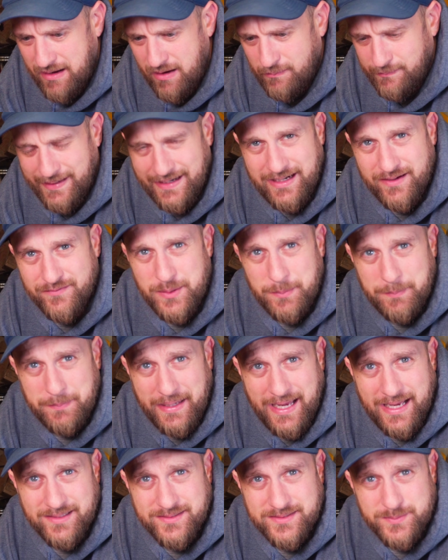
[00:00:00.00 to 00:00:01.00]
right off the
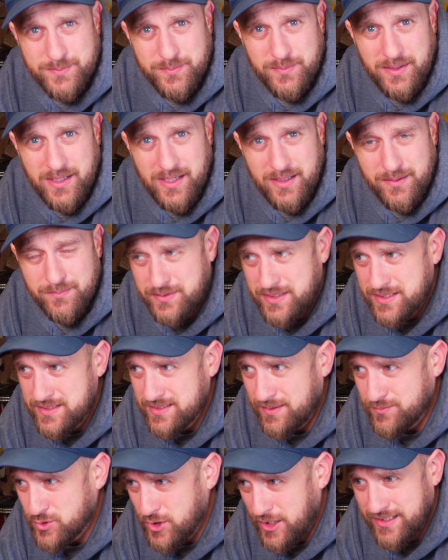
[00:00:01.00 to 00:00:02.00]
bat, because
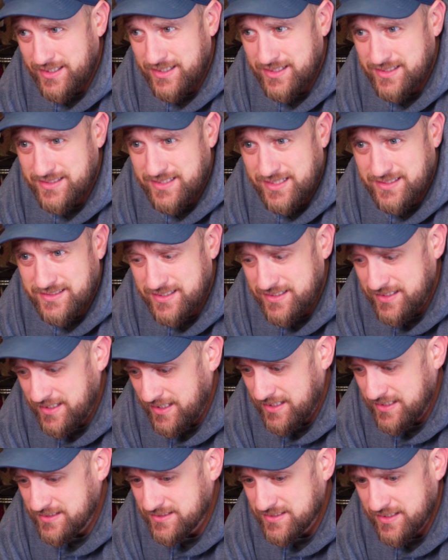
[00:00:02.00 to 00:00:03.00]
I'm trying to get it done
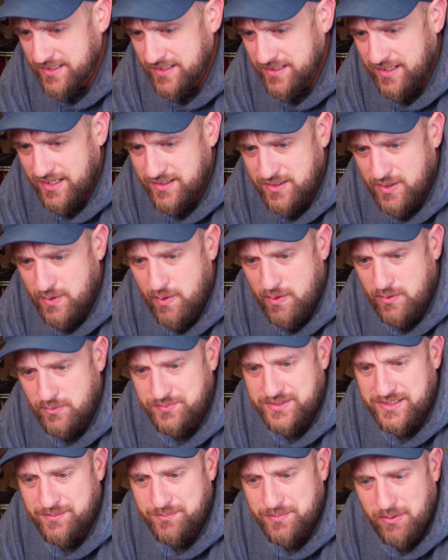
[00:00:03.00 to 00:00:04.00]
today, is like I know Home
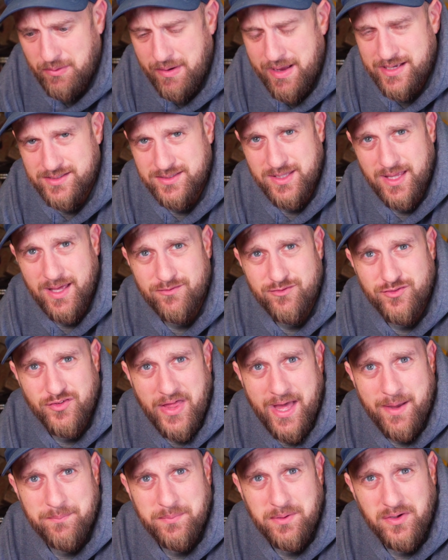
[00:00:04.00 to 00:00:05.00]
Depot has that
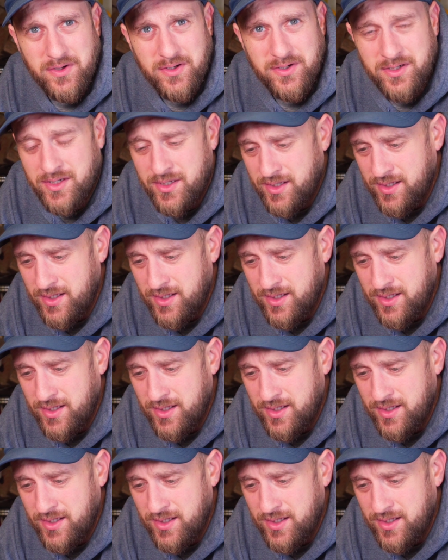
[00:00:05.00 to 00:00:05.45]
flat bar